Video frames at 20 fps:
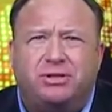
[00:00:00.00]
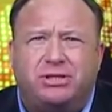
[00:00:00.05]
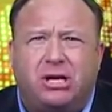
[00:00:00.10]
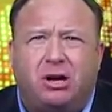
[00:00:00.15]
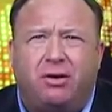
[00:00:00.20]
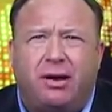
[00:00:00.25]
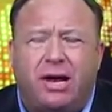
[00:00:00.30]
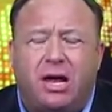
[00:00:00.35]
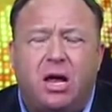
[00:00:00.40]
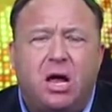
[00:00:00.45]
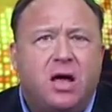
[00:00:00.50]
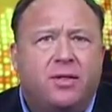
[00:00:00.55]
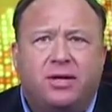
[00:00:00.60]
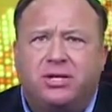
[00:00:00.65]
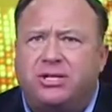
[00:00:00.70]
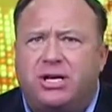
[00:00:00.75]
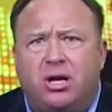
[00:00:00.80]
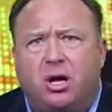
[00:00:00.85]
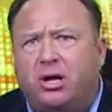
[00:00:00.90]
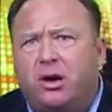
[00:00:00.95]
of Syria
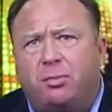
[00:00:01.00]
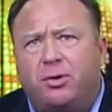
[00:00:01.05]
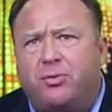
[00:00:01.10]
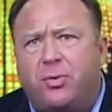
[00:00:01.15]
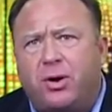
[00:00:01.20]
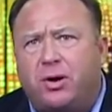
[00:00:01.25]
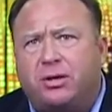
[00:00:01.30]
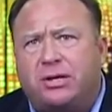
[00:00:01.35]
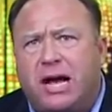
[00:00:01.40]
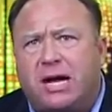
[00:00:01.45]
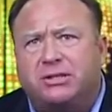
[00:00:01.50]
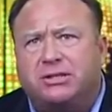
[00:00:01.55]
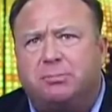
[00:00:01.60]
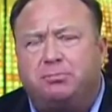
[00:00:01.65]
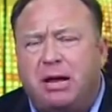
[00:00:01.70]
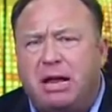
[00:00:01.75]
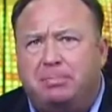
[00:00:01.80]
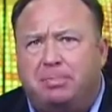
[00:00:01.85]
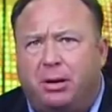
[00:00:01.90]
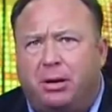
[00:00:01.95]
that's killed over
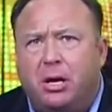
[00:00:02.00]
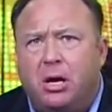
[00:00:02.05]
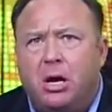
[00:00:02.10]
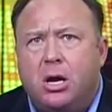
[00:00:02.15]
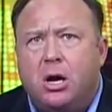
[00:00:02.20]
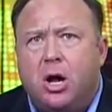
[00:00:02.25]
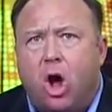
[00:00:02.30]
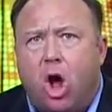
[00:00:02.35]
300,000 people,